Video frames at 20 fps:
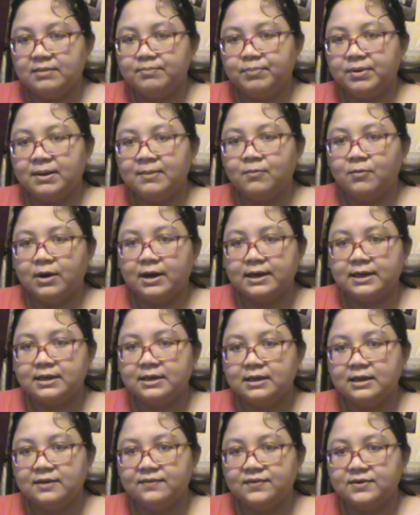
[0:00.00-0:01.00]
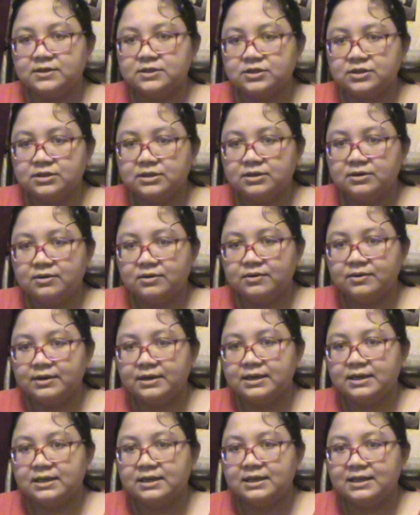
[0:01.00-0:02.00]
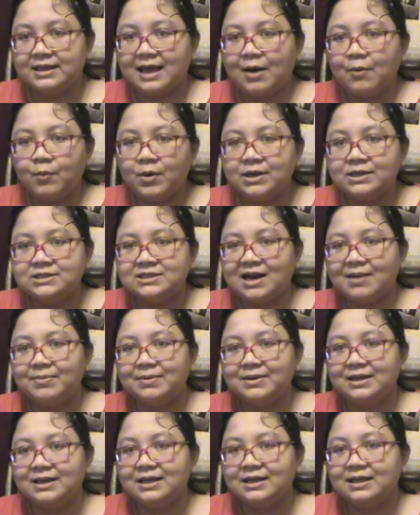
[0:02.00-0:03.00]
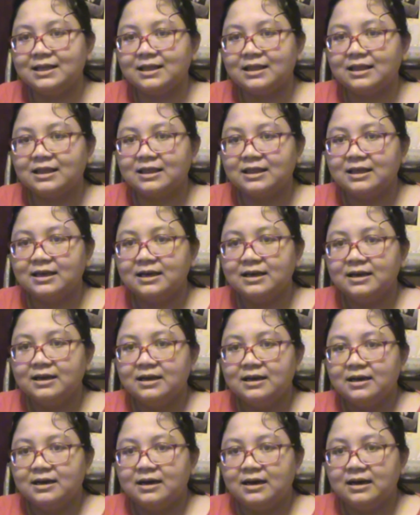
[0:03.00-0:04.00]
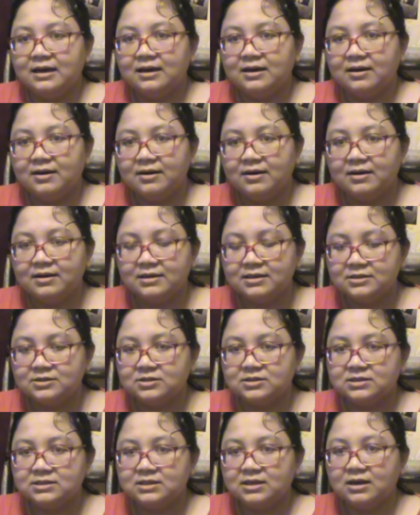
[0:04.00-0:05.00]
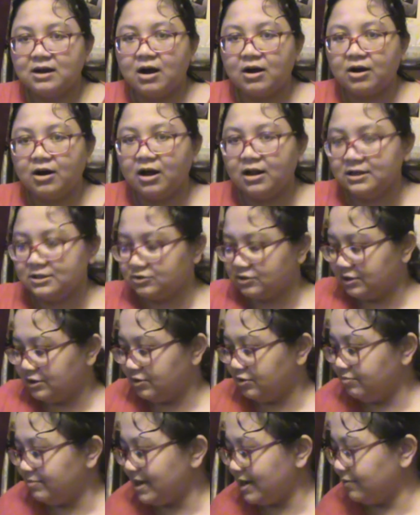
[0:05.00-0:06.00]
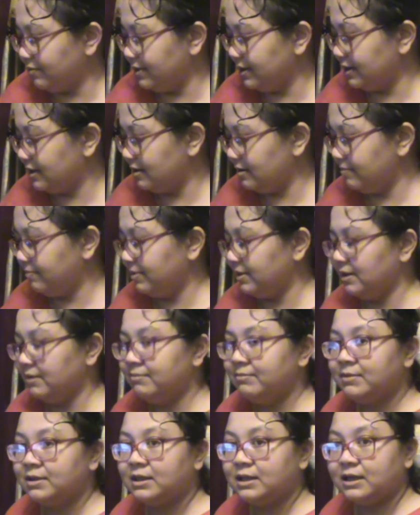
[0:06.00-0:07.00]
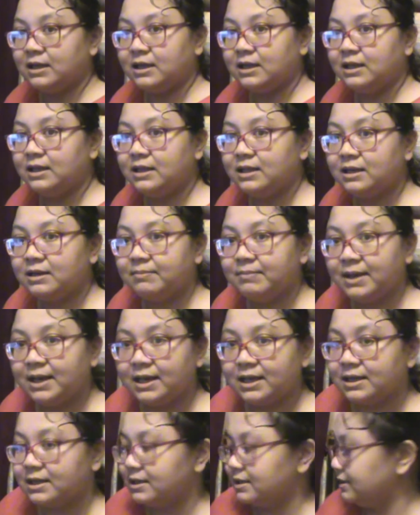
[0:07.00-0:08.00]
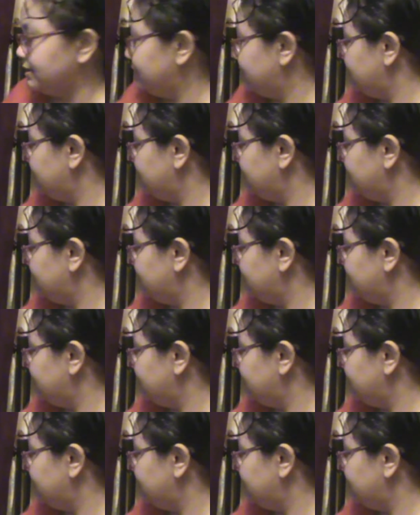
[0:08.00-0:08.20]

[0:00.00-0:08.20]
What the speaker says: plum wine in the future, or that one Japanese alcoholic drink you make with plums in May.